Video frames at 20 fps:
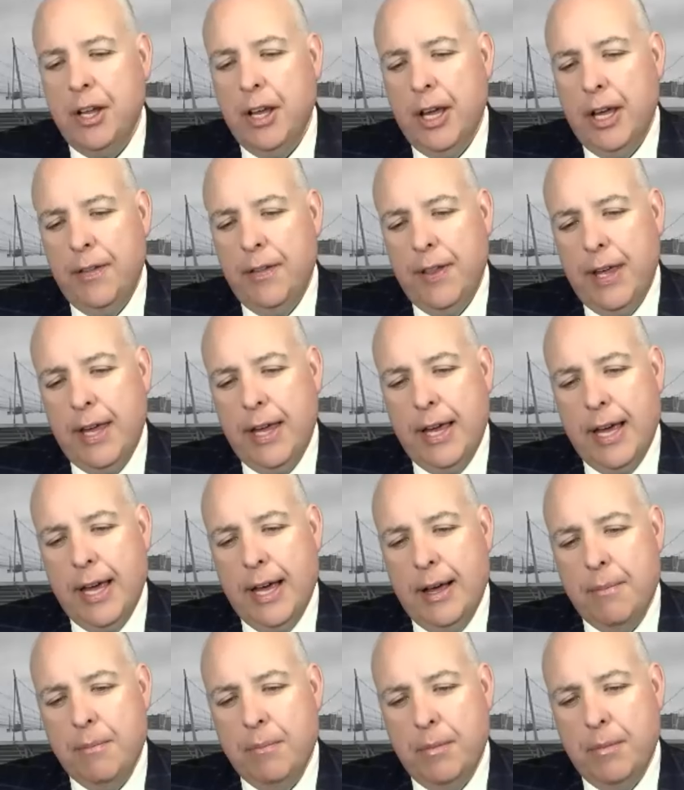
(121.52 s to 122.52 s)
in the
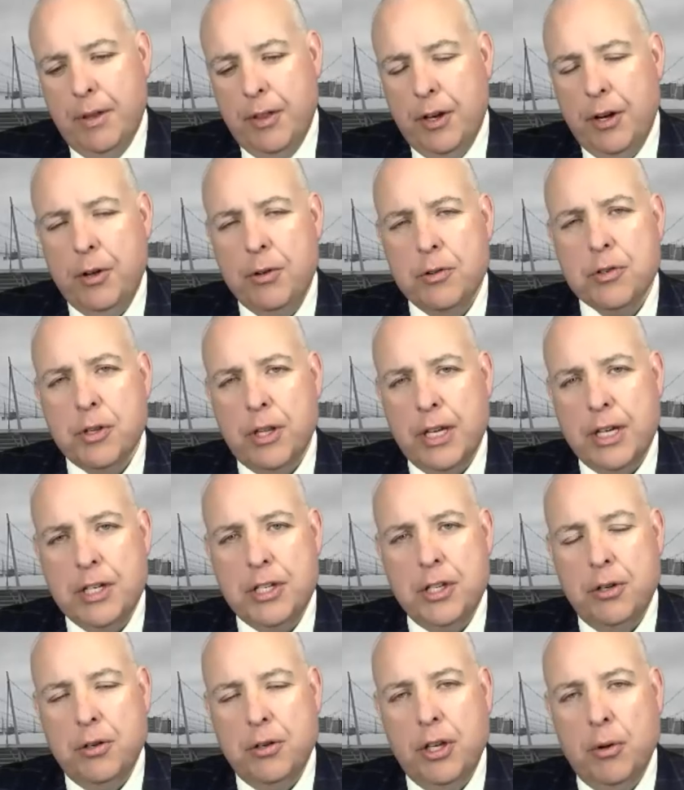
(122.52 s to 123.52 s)
um, in the news release,
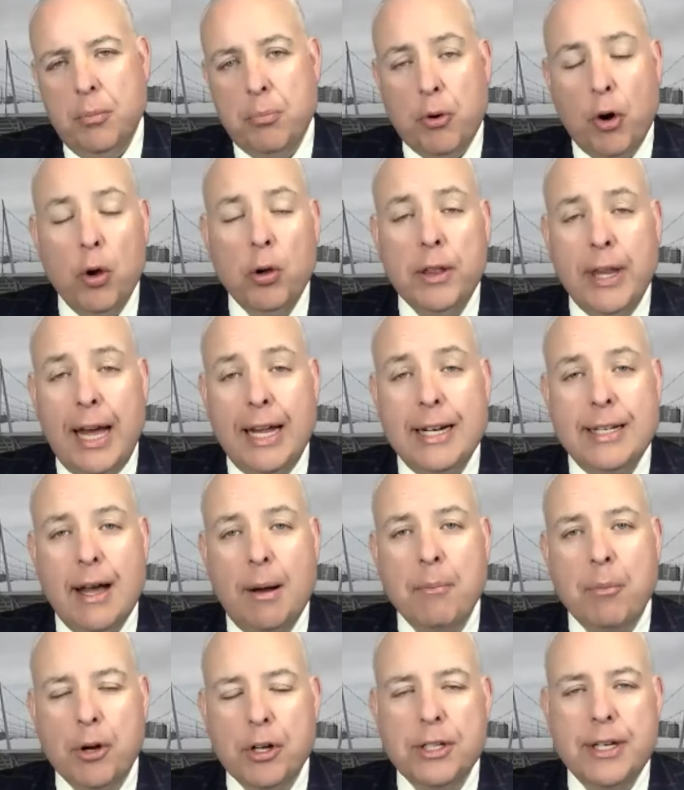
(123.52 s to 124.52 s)
you you broke that
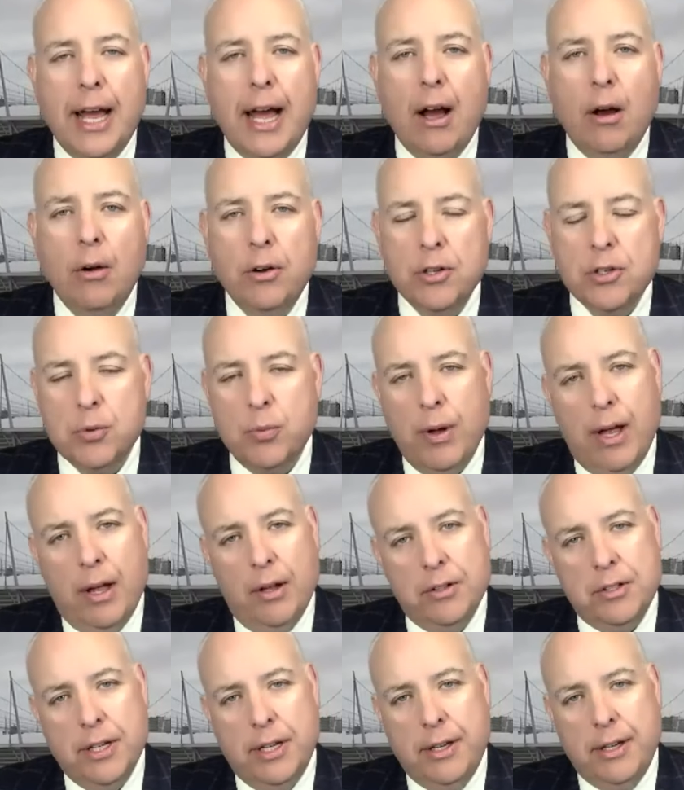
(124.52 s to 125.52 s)
number down as well
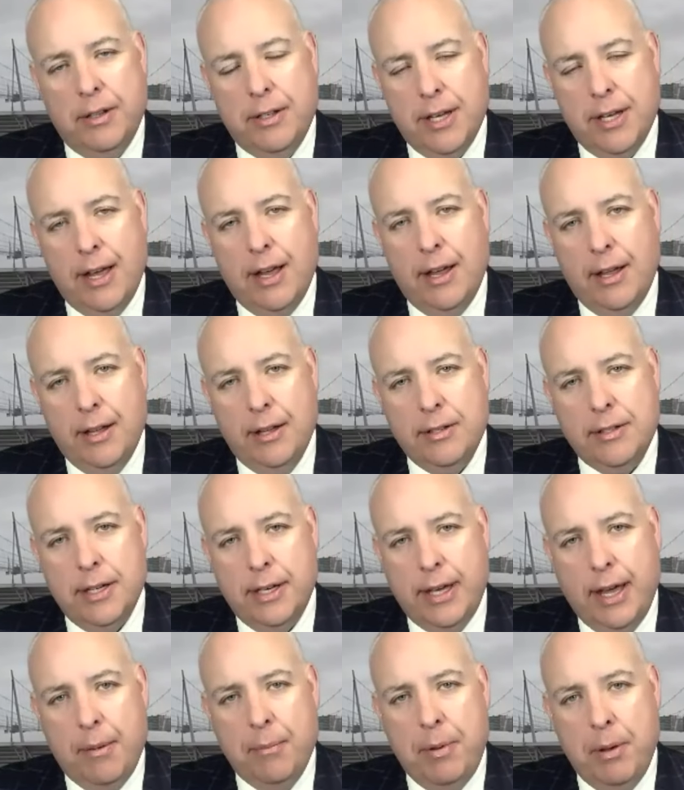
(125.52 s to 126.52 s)
to to to
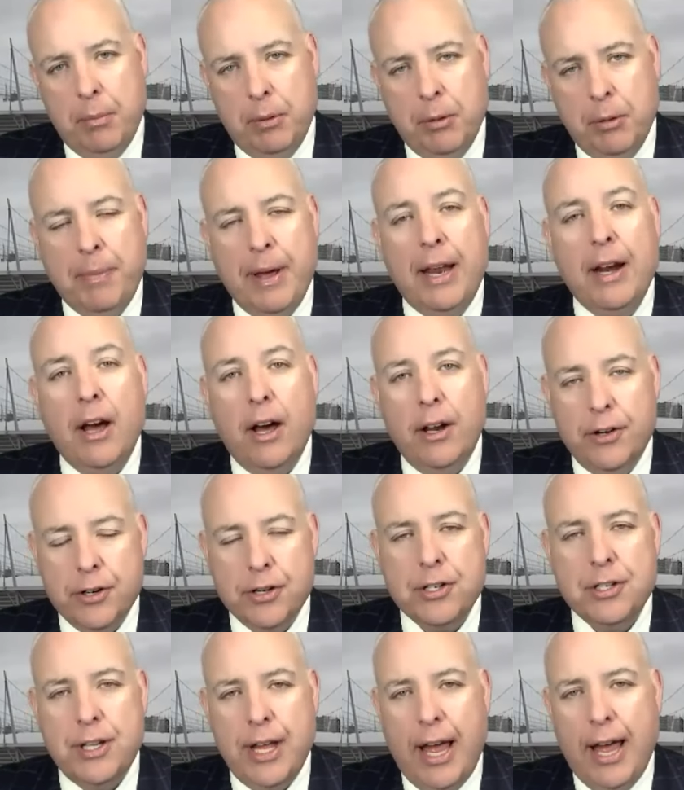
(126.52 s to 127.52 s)
get people to better
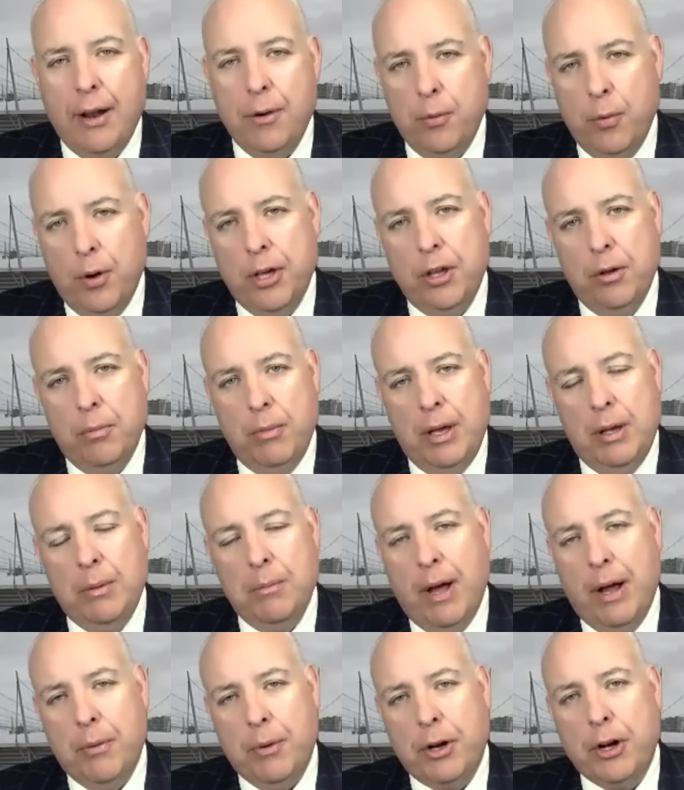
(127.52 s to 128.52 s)
understand what you mean by
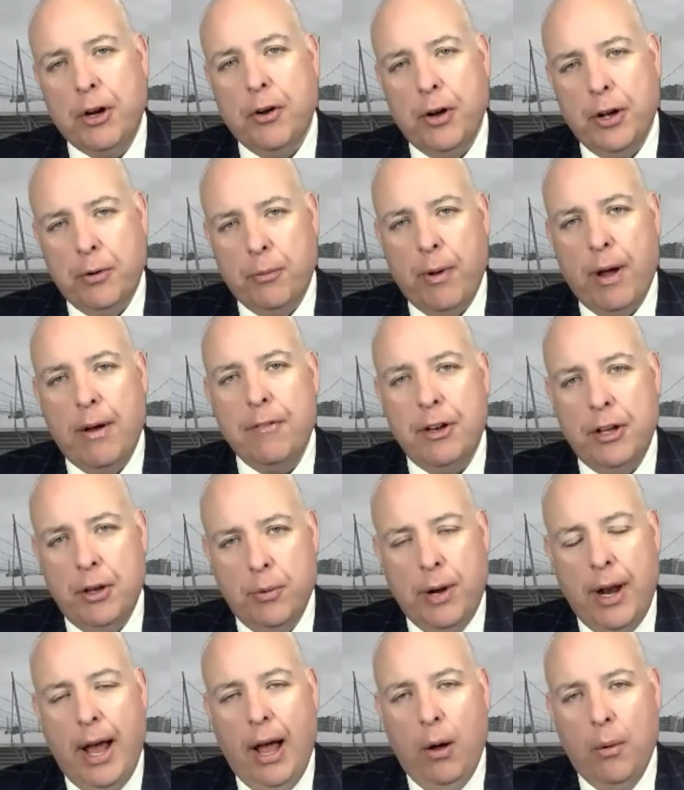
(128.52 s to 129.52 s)
recurring revenue and
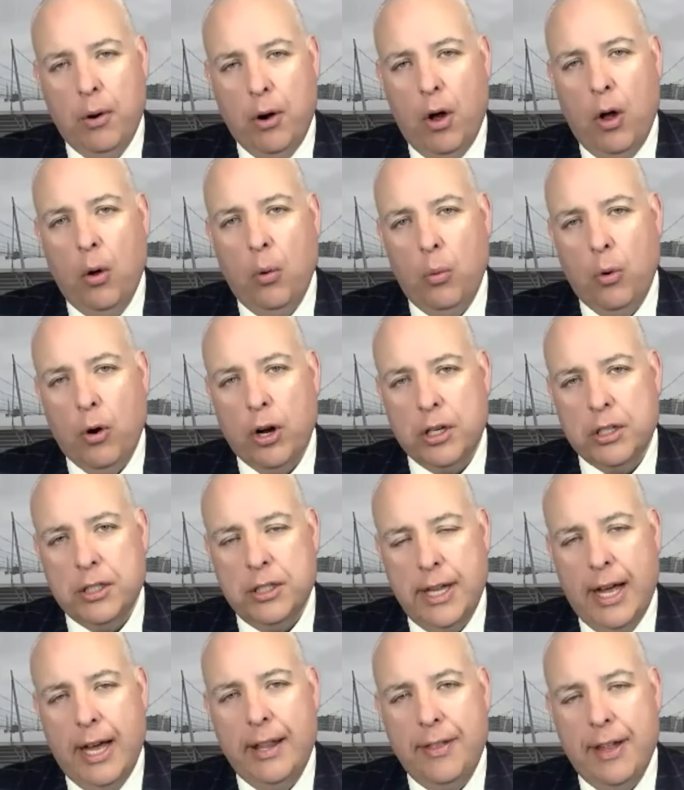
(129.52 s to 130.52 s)
how it all works. And
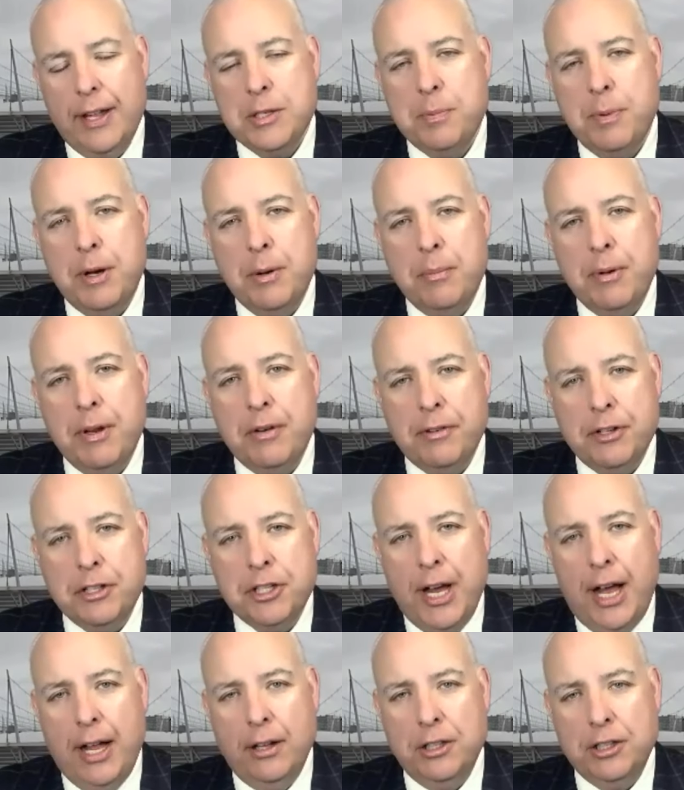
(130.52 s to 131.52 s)
that that's been a bit of a
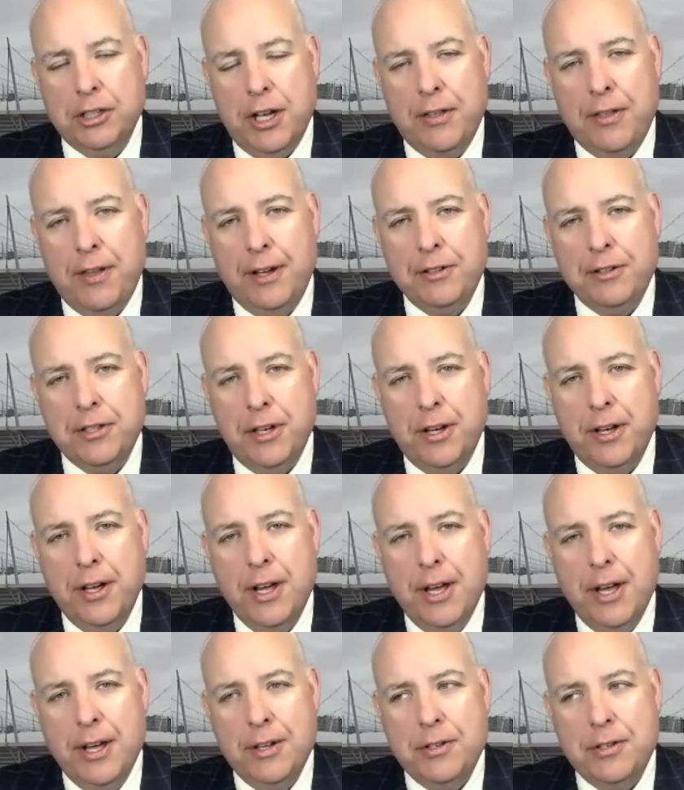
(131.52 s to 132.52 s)
challenge, I think, to
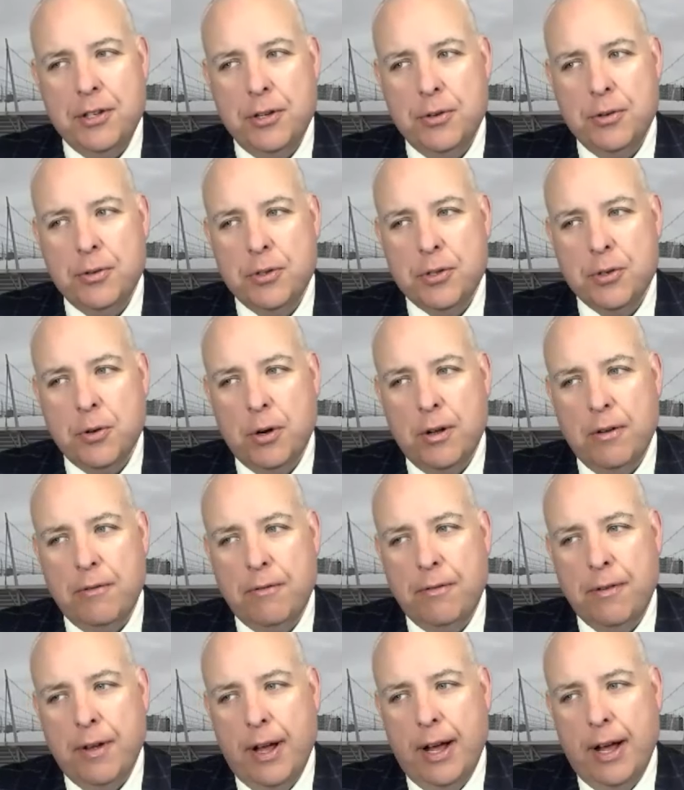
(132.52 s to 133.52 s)
to sort of
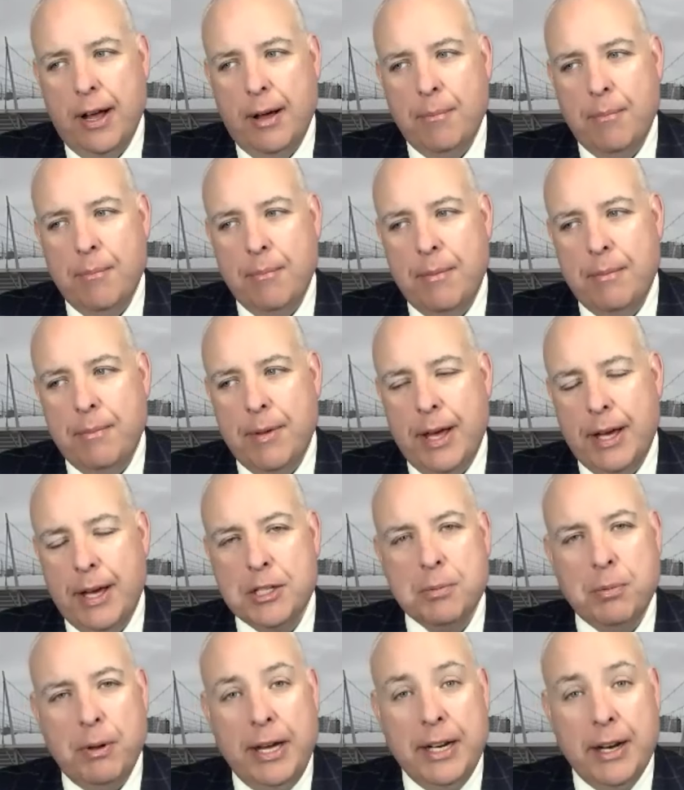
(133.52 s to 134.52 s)
um,
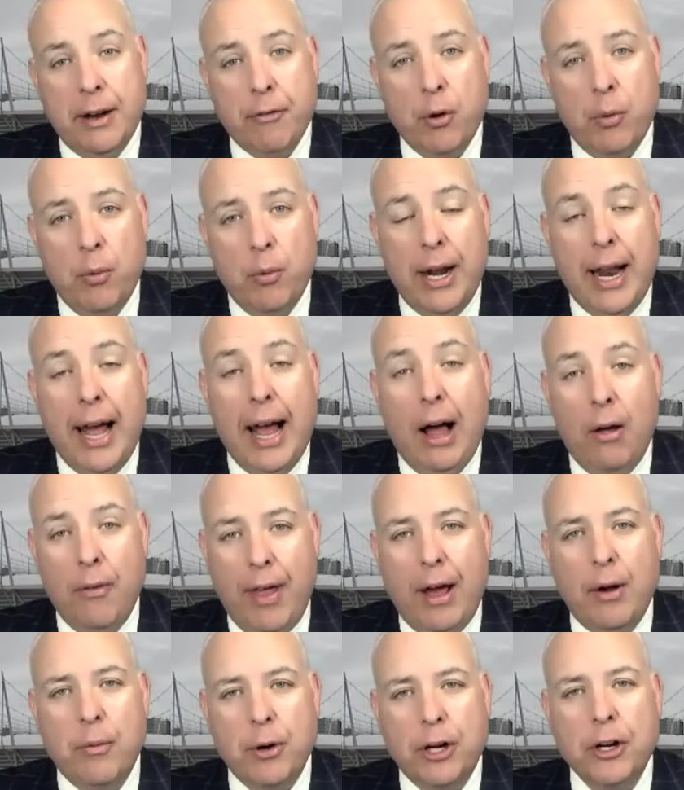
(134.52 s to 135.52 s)
explain to everyone how
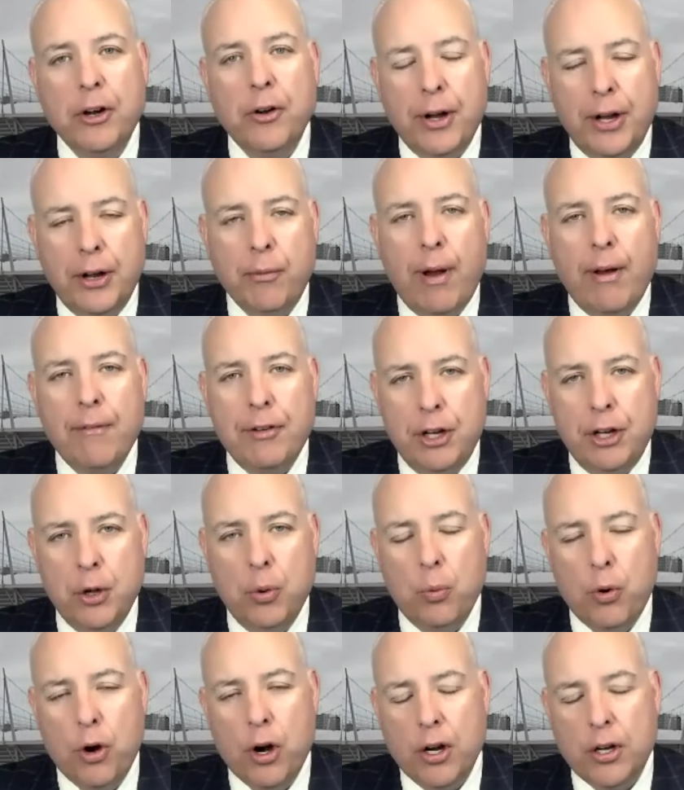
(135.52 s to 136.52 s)
that recurring revenue
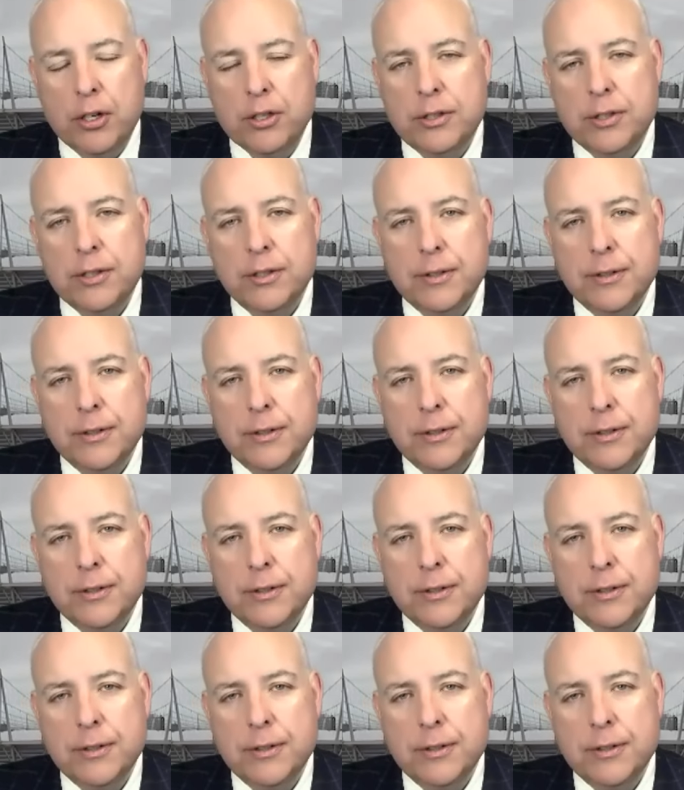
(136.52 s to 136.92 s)
works.